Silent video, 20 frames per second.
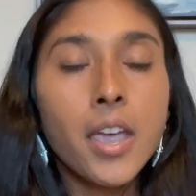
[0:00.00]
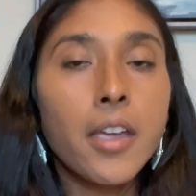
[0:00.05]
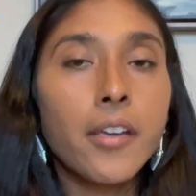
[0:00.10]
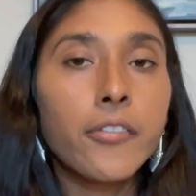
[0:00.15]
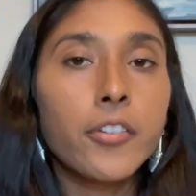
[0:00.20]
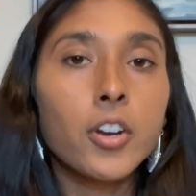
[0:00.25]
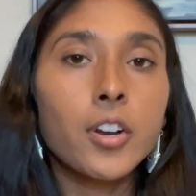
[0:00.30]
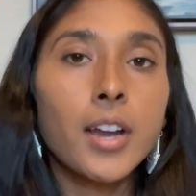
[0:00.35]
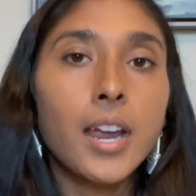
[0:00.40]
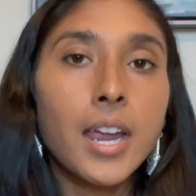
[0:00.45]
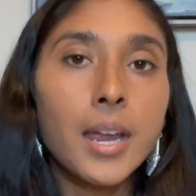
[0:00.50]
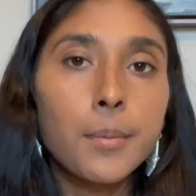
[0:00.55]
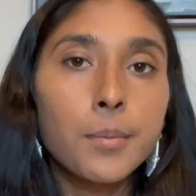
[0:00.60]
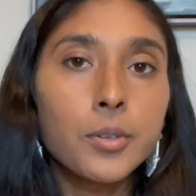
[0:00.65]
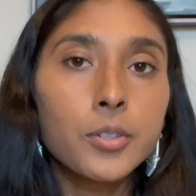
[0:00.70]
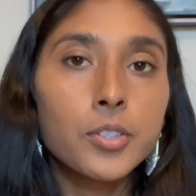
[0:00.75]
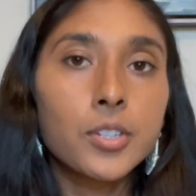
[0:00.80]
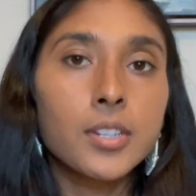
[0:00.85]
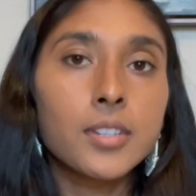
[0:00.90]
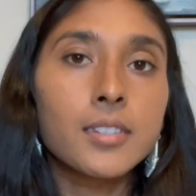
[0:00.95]
if you're
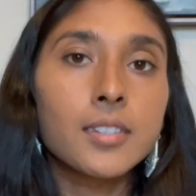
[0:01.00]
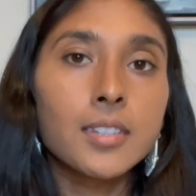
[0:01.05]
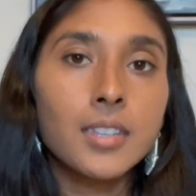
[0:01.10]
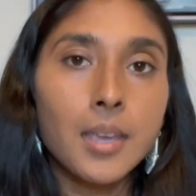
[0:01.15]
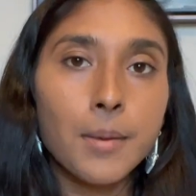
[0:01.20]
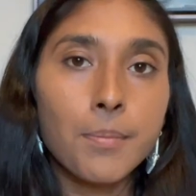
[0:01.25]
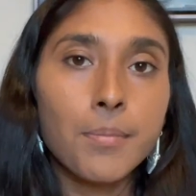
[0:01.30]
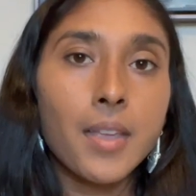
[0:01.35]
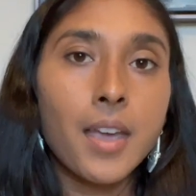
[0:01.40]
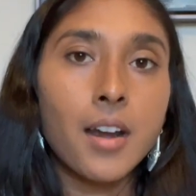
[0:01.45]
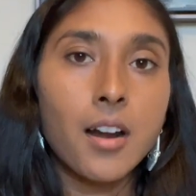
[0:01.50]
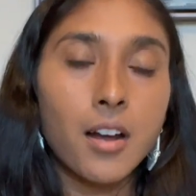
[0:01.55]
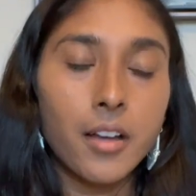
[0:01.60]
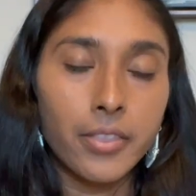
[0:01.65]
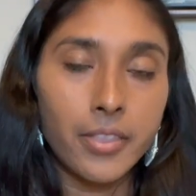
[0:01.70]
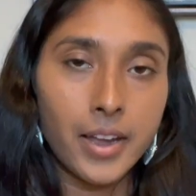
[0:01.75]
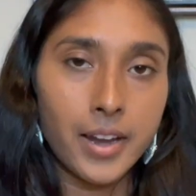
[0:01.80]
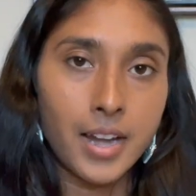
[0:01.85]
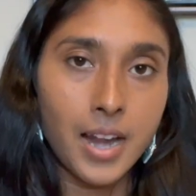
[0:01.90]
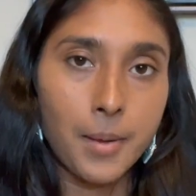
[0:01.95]
able to skip that
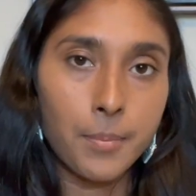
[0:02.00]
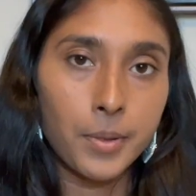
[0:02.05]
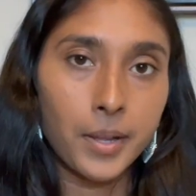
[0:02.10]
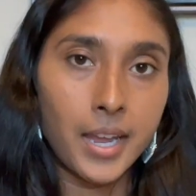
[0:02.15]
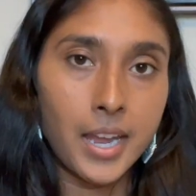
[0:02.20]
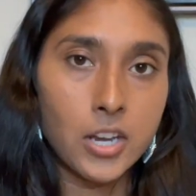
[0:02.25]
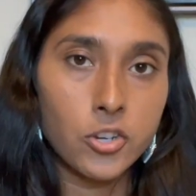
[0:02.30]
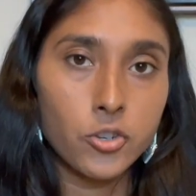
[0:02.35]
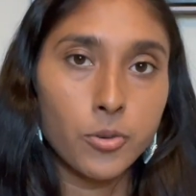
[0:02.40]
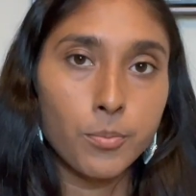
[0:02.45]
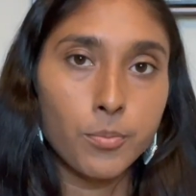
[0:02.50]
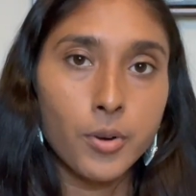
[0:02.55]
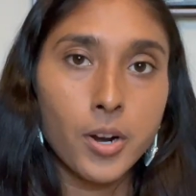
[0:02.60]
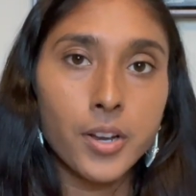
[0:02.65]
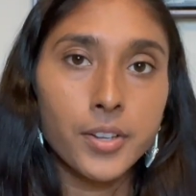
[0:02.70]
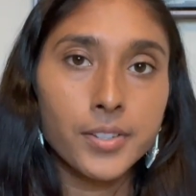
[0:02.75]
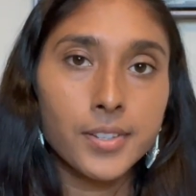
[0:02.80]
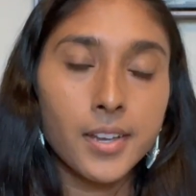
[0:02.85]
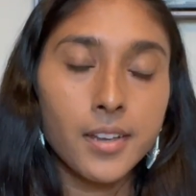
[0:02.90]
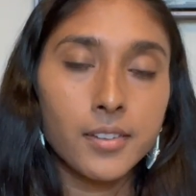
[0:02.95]
online application
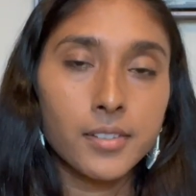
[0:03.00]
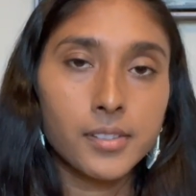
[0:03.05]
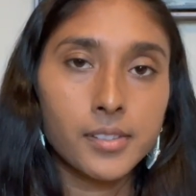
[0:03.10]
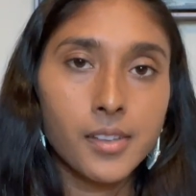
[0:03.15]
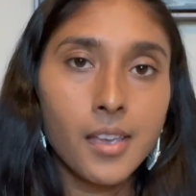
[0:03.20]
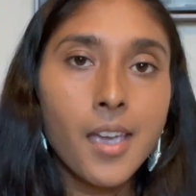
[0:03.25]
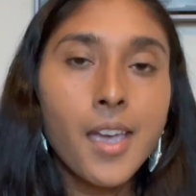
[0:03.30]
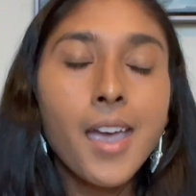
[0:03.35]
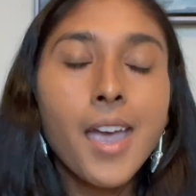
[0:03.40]
process.